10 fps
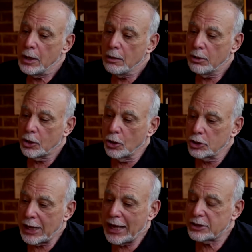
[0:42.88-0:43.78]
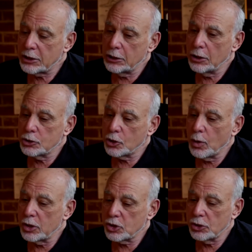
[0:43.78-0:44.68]
Because asking those
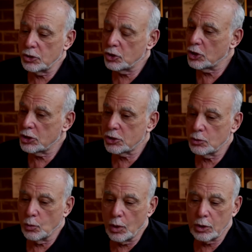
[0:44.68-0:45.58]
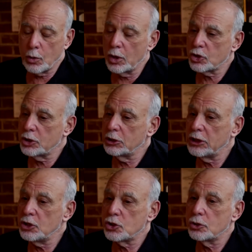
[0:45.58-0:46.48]
questions, just one question
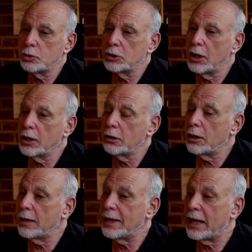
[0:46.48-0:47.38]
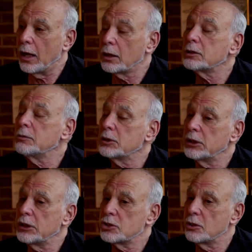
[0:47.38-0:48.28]
leads to another, and that
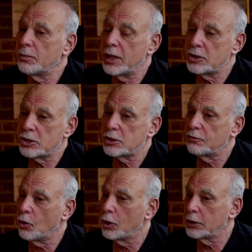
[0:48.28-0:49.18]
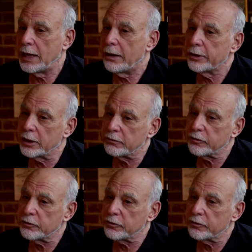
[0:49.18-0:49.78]
ultimately is the basis of all narrative.